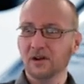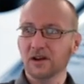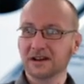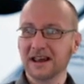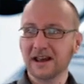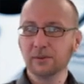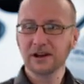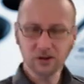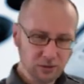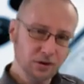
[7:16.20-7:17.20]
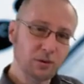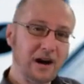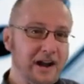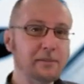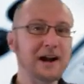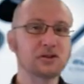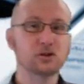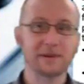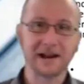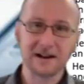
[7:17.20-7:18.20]
Okay, when you inquire about
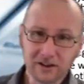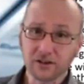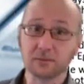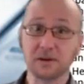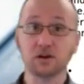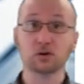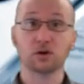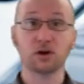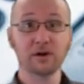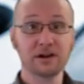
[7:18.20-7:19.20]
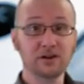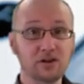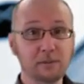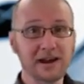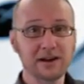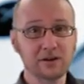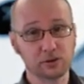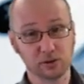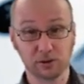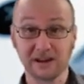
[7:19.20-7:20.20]
your balance, it means you're going to the bank or
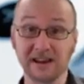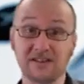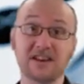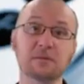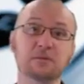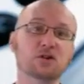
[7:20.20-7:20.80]
through an ATM,